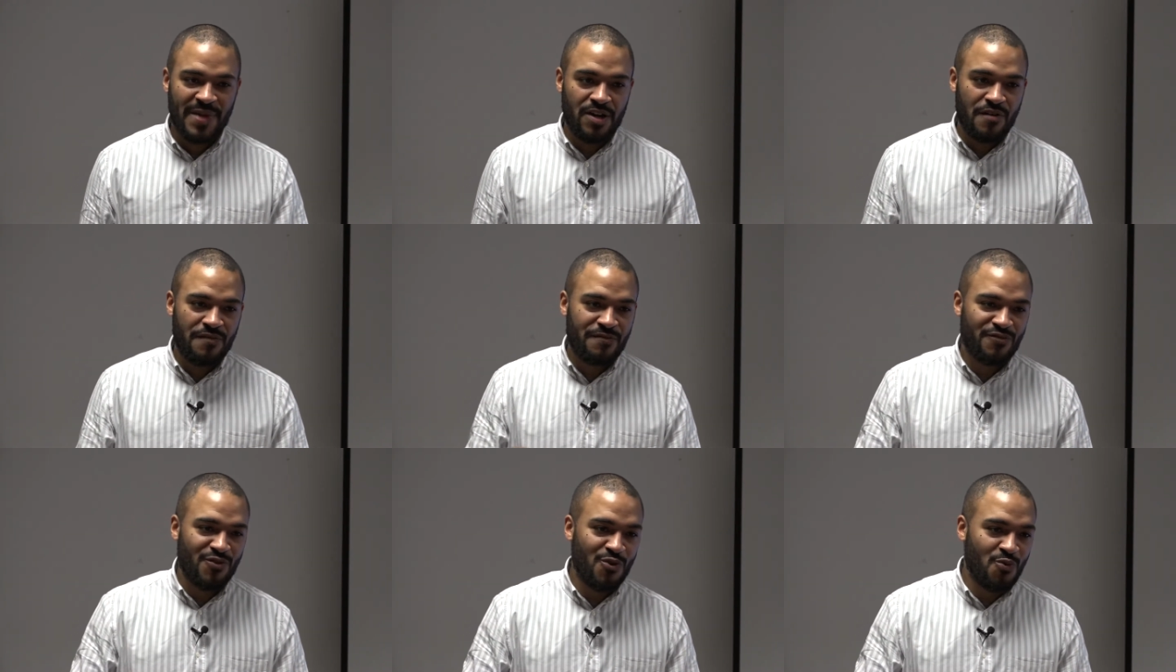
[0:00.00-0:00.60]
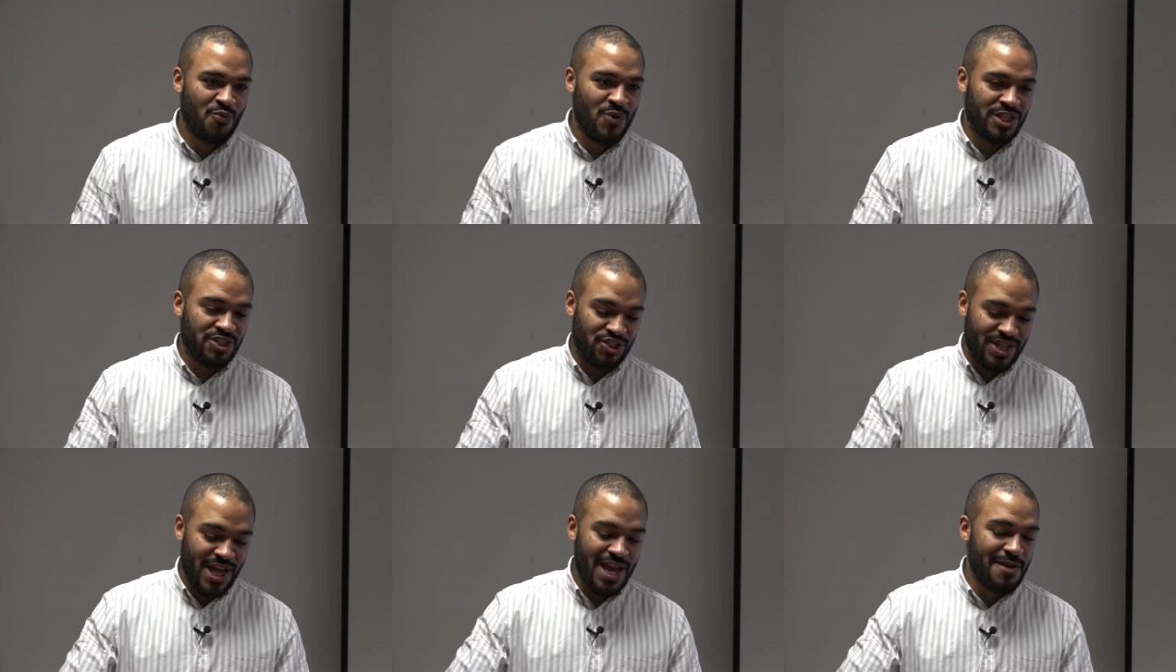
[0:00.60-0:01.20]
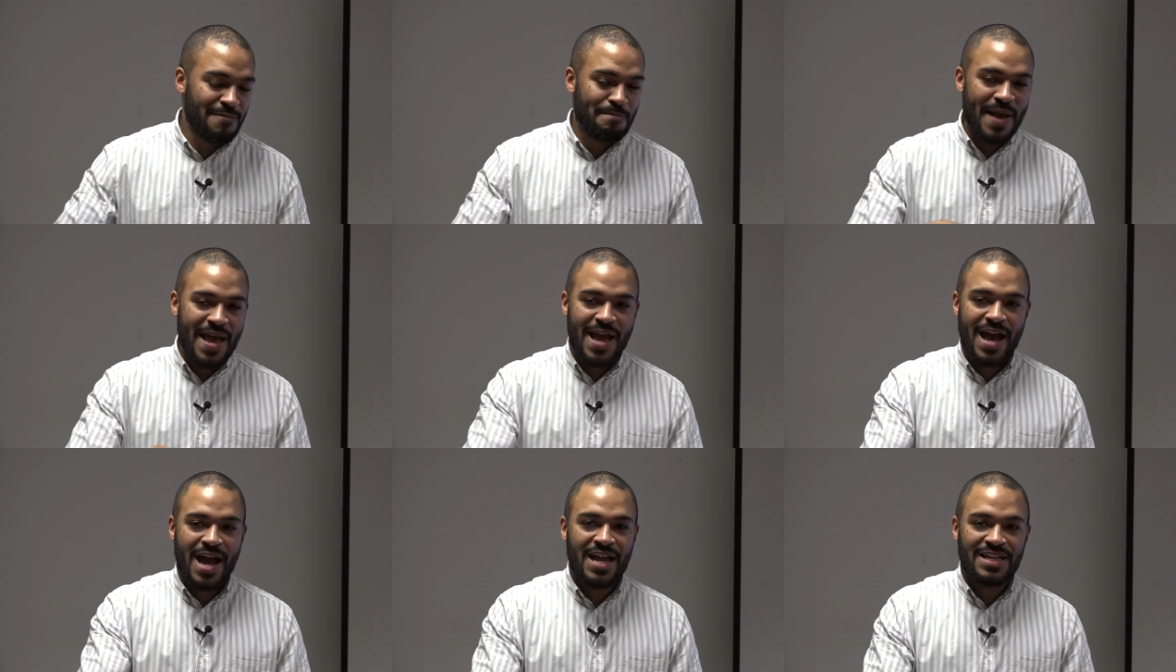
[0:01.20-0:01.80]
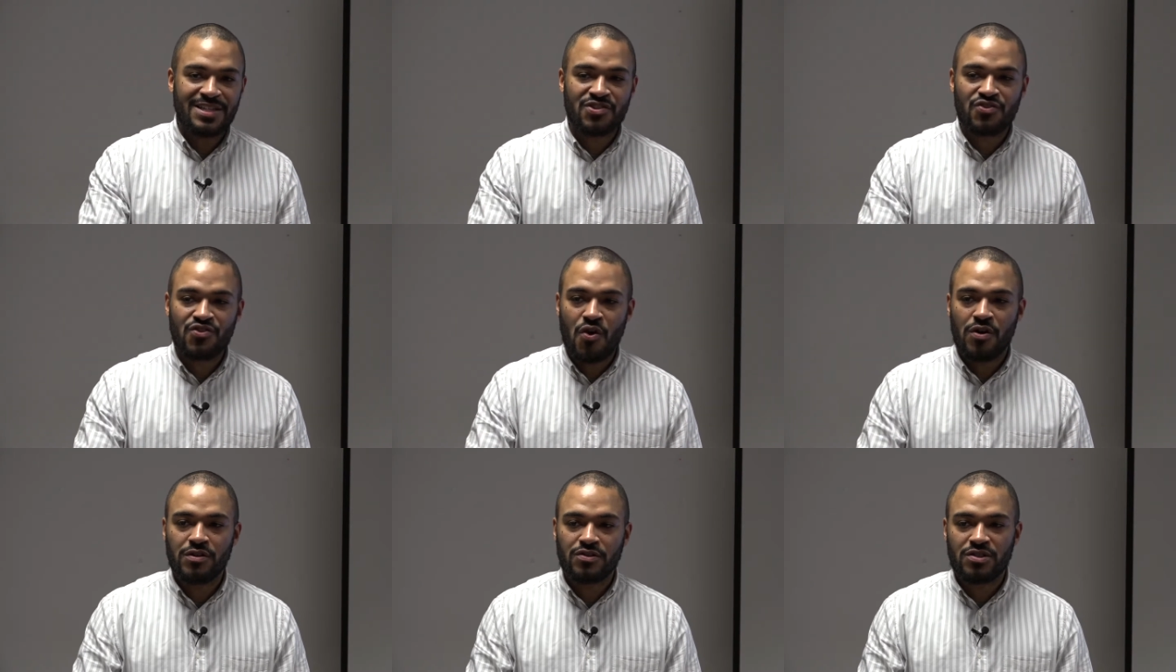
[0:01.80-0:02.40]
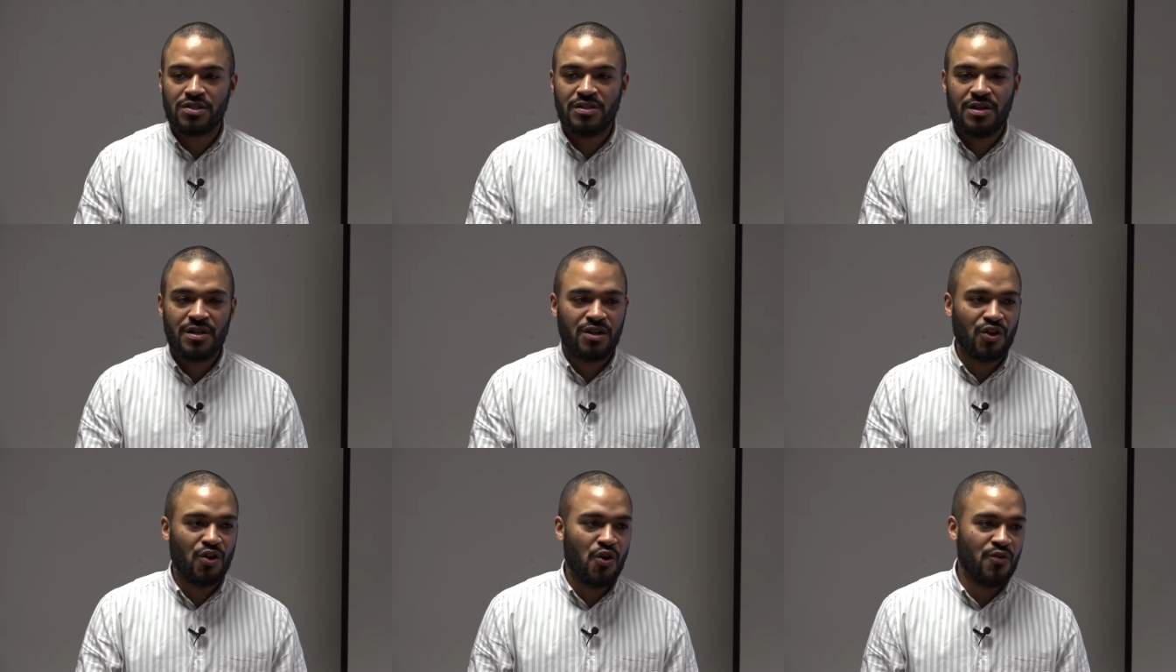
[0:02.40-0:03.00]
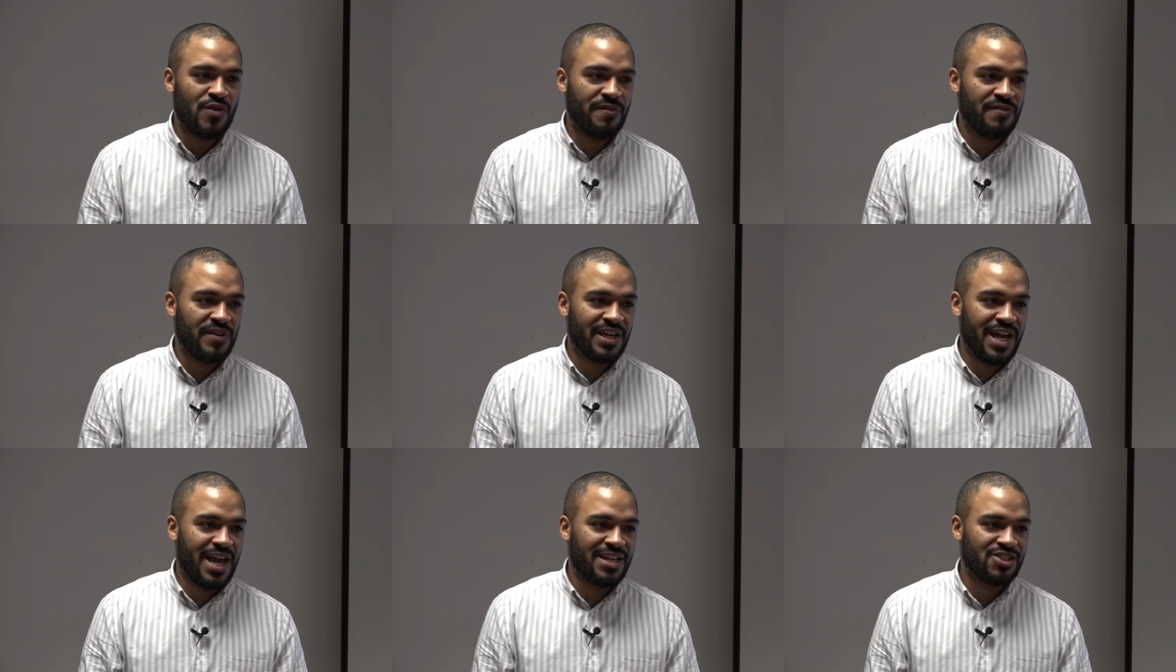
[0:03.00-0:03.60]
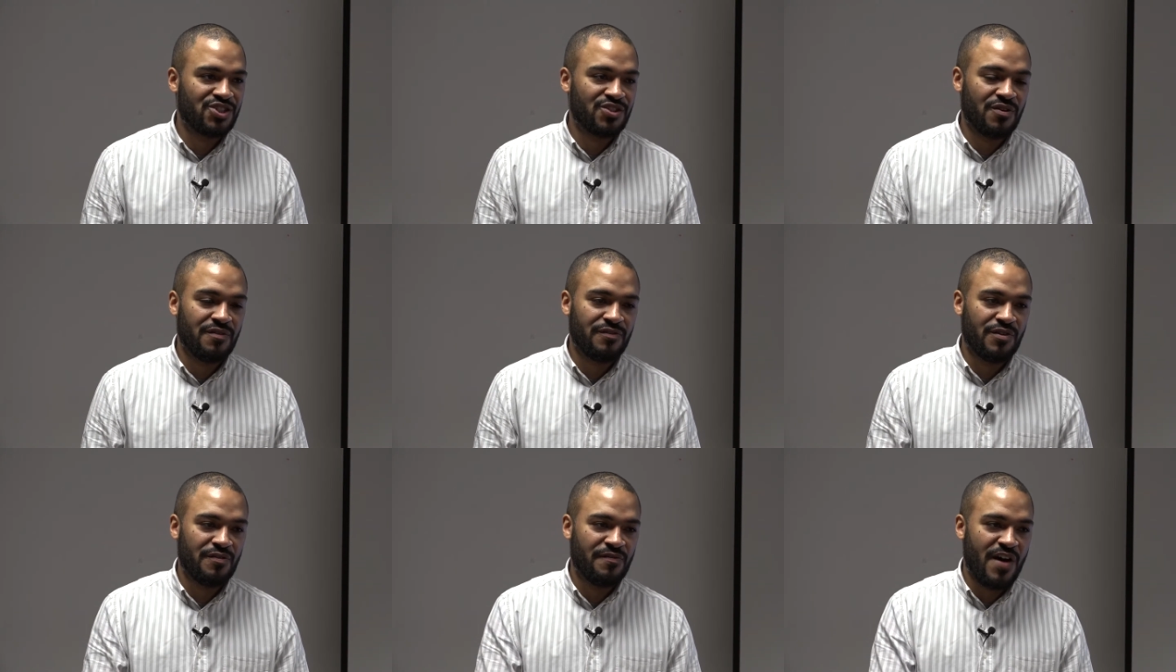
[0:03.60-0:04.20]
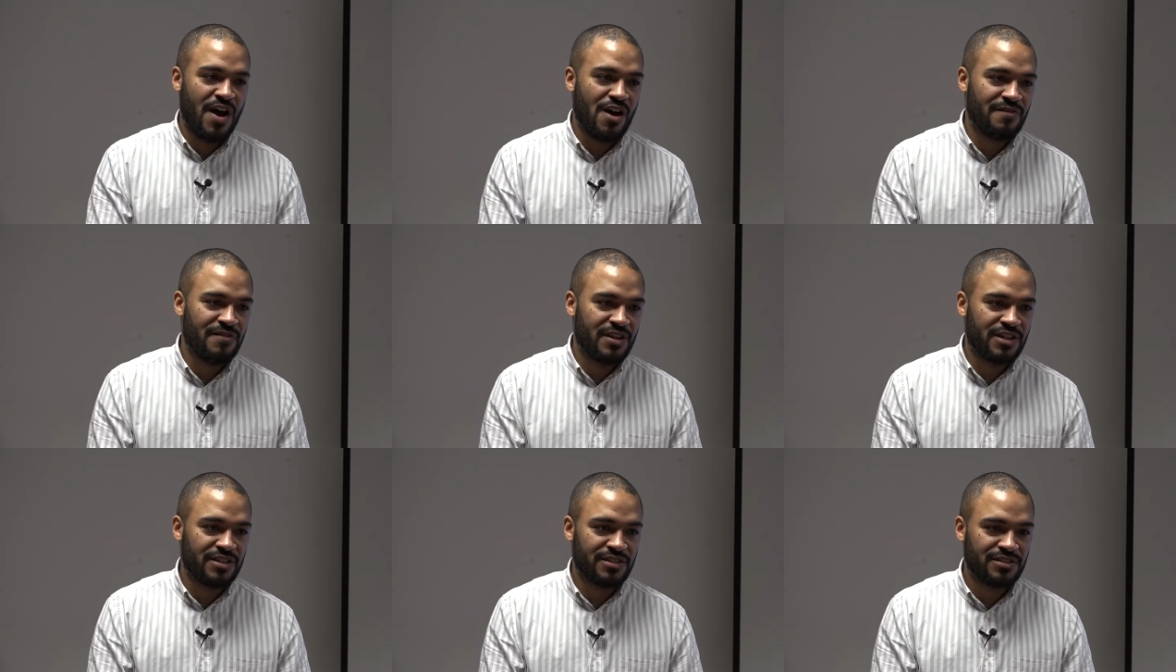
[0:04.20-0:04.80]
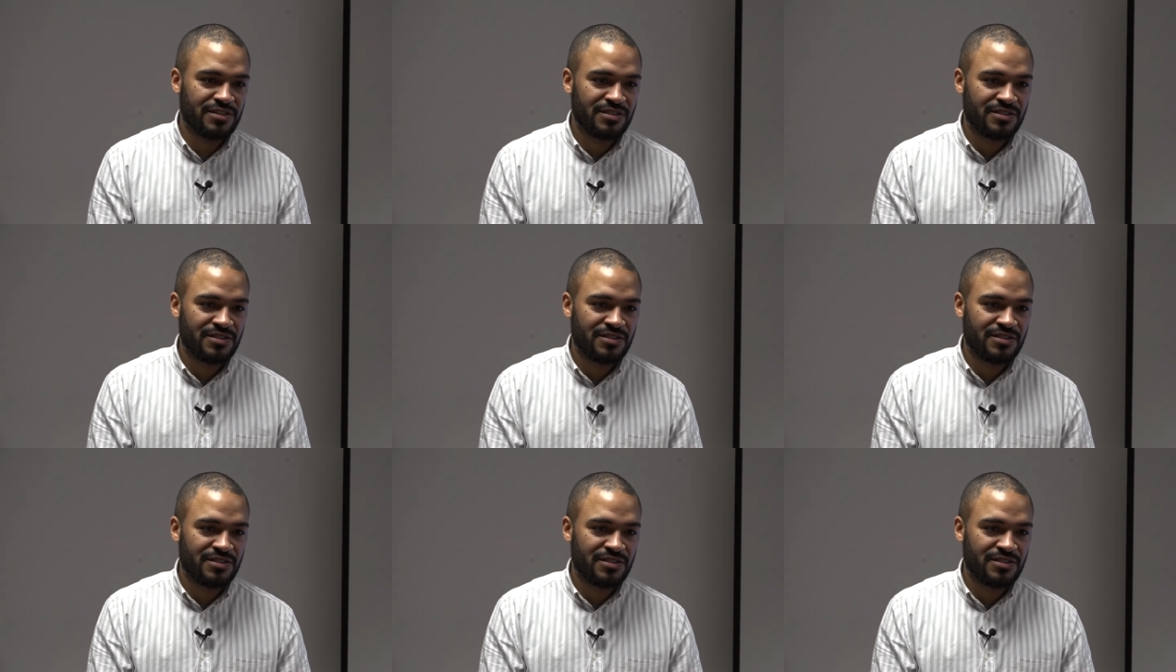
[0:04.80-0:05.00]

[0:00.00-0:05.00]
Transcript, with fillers: But the fruit which they bear is not to the glorification of the Father.